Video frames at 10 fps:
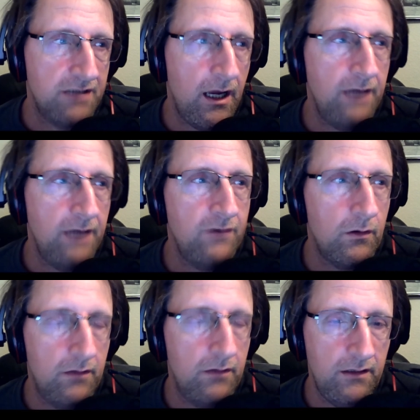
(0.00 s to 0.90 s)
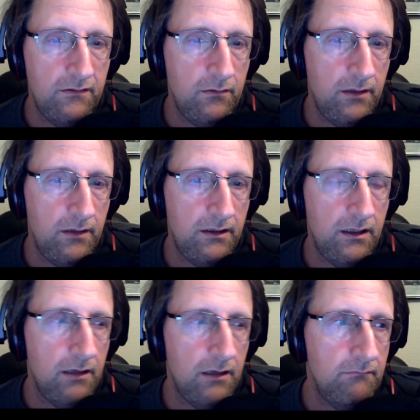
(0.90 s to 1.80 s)
I turned into
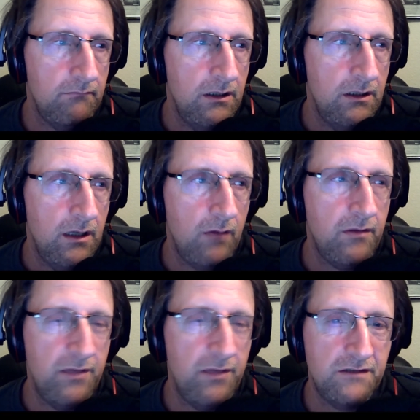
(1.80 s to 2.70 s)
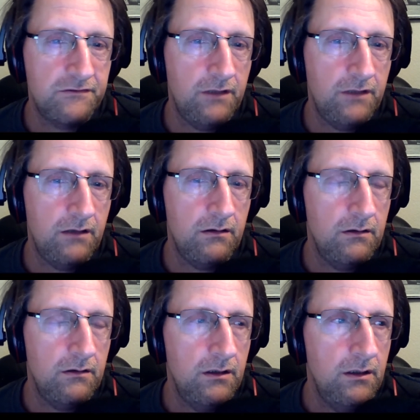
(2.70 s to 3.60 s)
I was a binge drinker
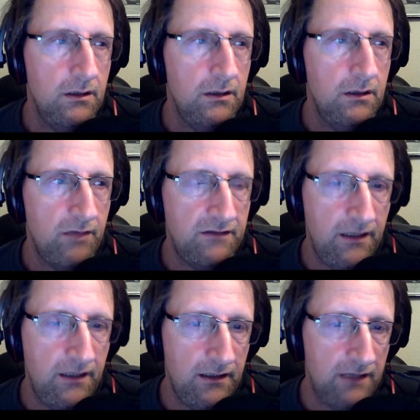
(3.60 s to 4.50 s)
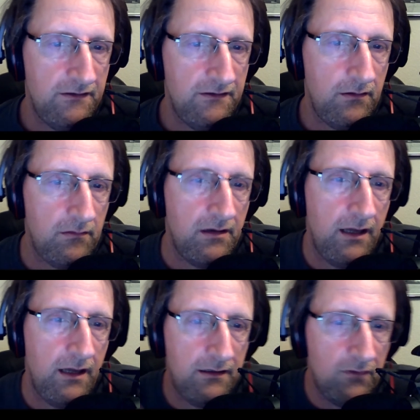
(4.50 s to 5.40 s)
in my teenage years,
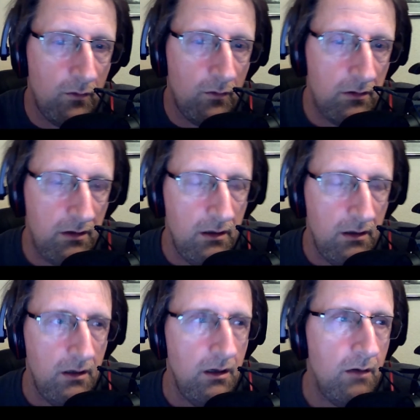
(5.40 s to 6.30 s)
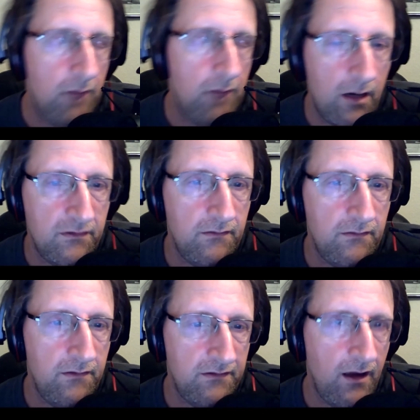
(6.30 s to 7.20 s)
heading toward around
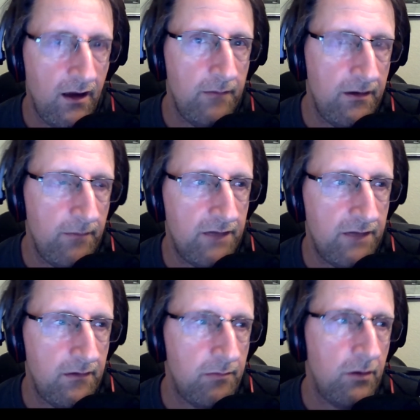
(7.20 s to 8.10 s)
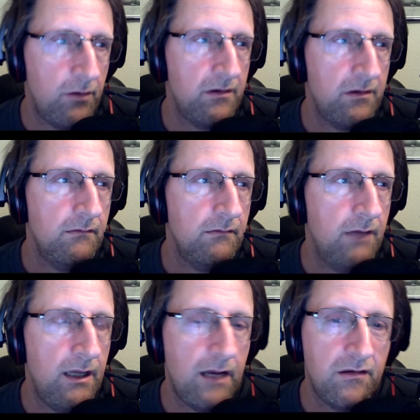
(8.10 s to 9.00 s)
the time that I met this person.
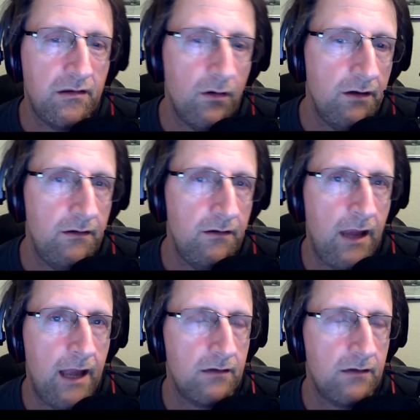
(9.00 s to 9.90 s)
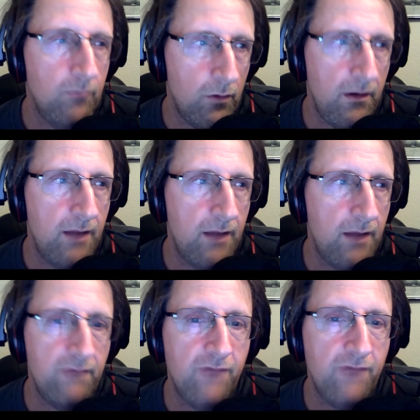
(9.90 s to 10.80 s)
And I started to act more like my
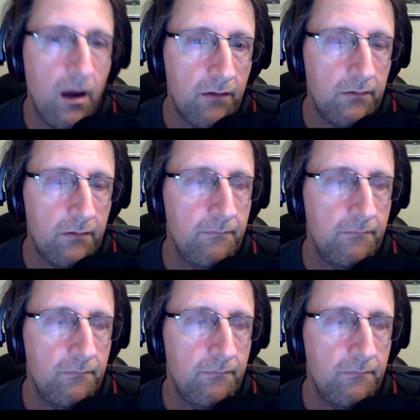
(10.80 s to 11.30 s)
father.